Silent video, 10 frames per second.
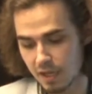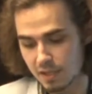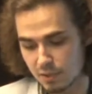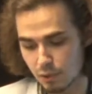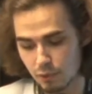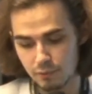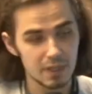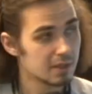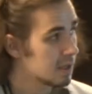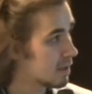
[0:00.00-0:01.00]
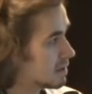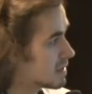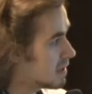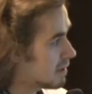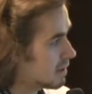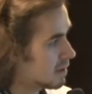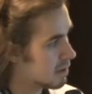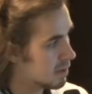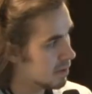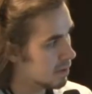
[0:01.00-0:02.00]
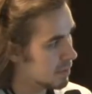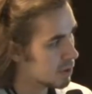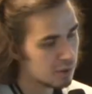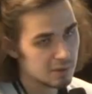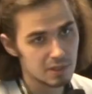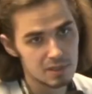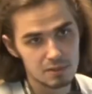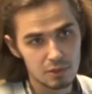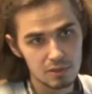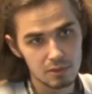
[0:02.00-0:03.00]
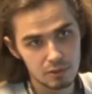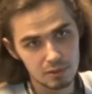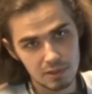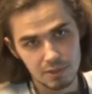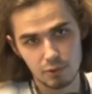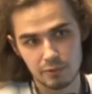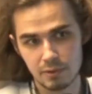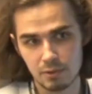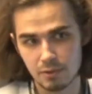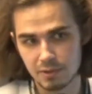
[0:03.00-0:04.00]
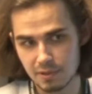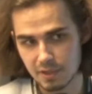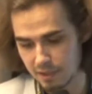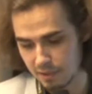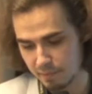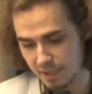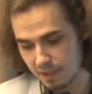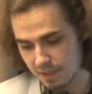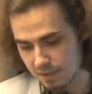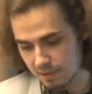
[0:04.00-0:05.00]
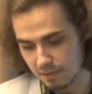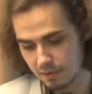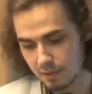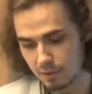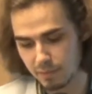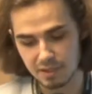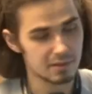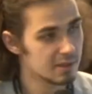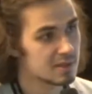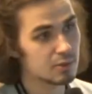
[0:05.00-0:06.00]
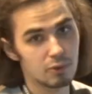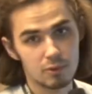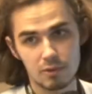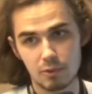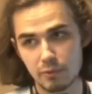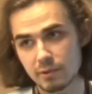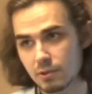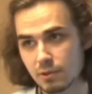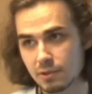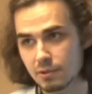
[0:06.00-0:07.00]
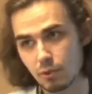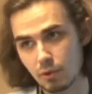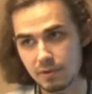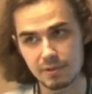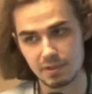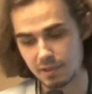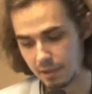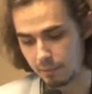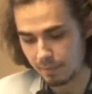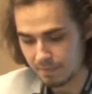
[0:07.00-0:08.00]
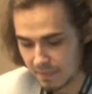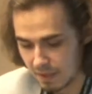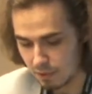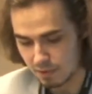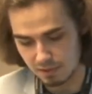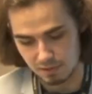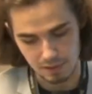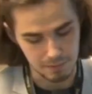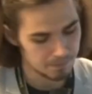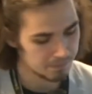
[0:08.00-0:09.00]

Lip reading: So we can see that Bitcoin is not only overloaded at peaks, but it's overloaded all the time, constantly.